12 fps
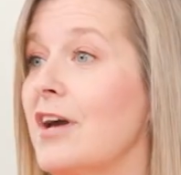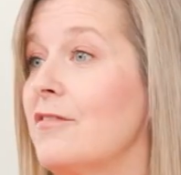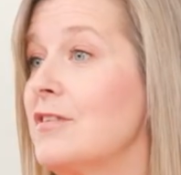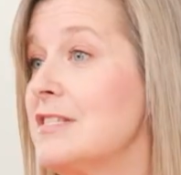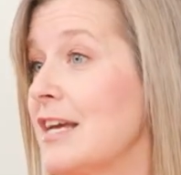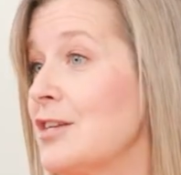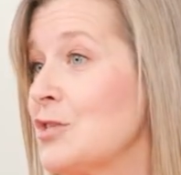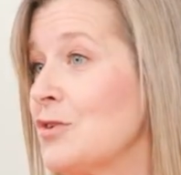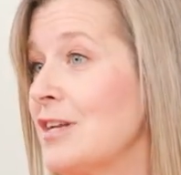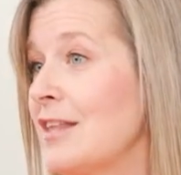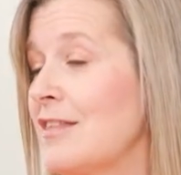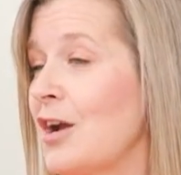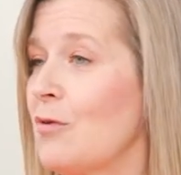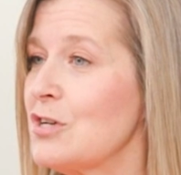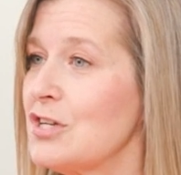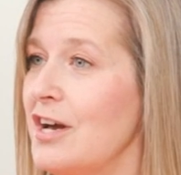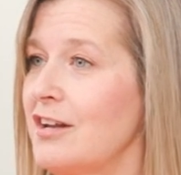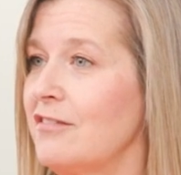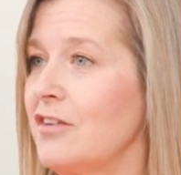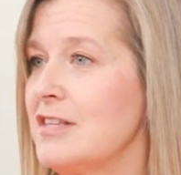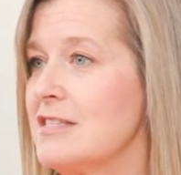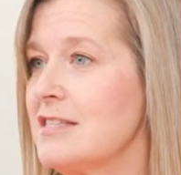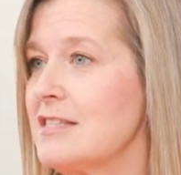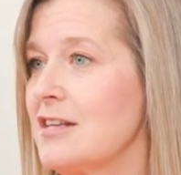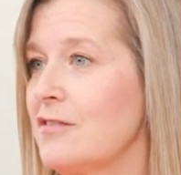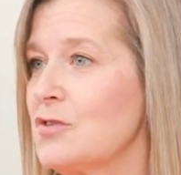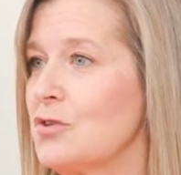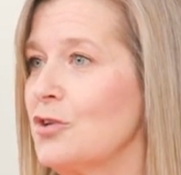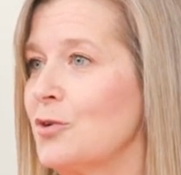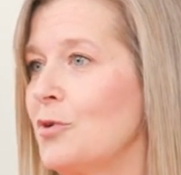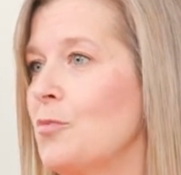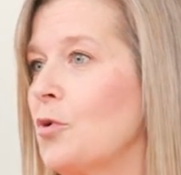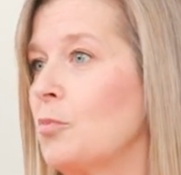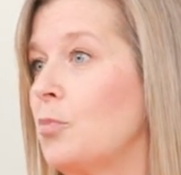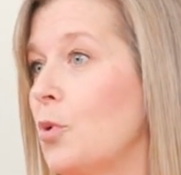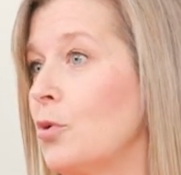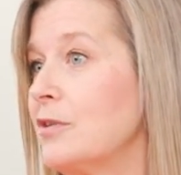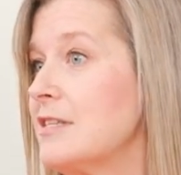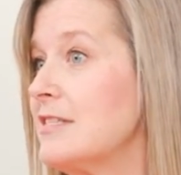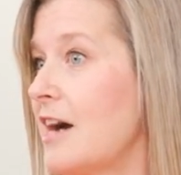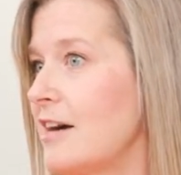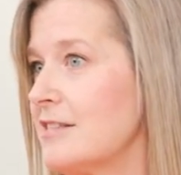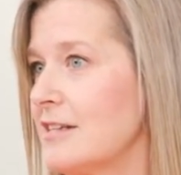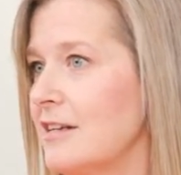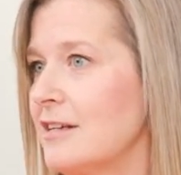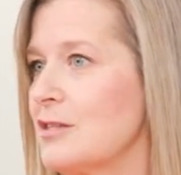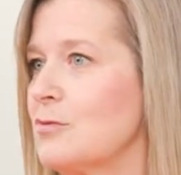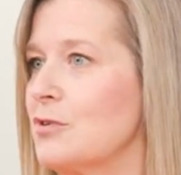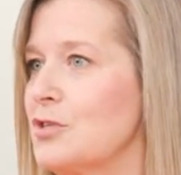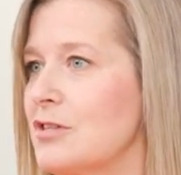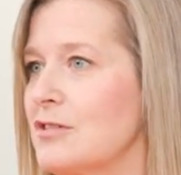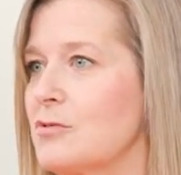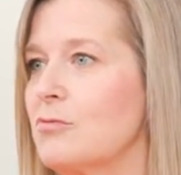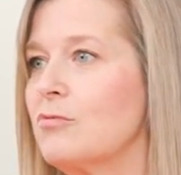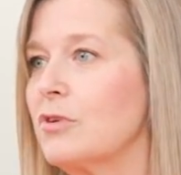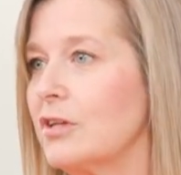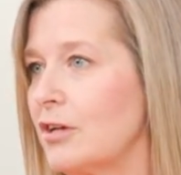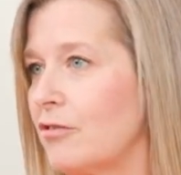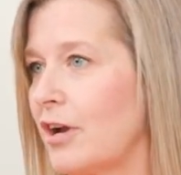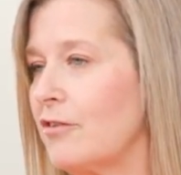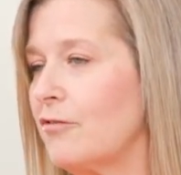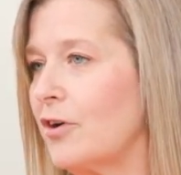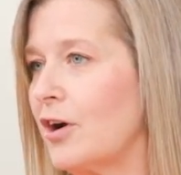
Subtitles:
have the tangerine in there, which kind of lends itself to a little bit more bold sassiness, which is really great for